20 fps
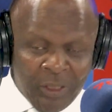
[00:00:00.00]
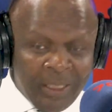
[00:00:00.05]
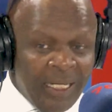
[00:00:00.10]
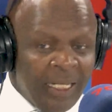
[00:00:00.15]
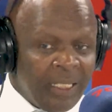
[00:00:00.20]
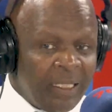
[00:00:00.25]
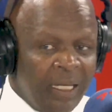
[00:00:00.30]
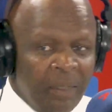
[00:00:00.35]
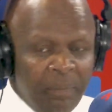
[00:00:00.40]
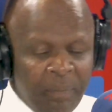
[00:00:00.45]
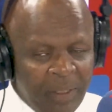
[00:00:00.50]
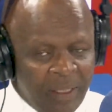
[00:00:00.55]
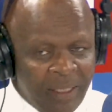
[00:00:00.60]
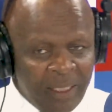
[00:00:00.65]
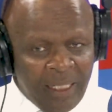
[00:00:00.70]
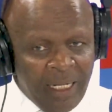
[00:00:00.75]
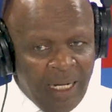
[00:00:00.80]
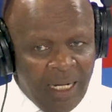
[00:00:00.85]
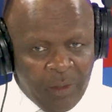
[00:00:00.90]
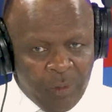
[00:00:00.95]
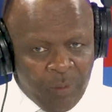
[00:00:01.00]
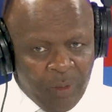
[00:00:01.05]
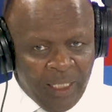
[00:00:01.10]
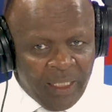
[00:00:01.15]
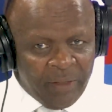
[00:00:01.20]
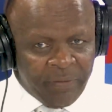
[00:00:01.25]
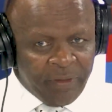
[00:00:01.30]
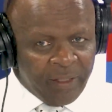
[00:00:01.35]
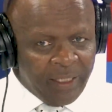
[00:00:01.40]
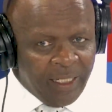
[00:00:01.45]
because SABC can't
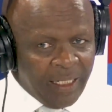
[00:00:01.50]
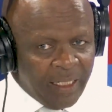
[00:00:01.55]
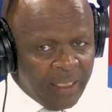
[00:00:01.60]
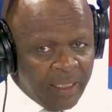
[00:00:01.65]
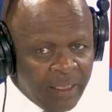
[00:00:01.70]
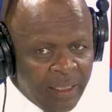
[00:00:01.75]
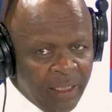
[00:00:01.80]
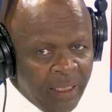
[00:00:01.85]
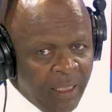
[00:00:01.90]
wait for that.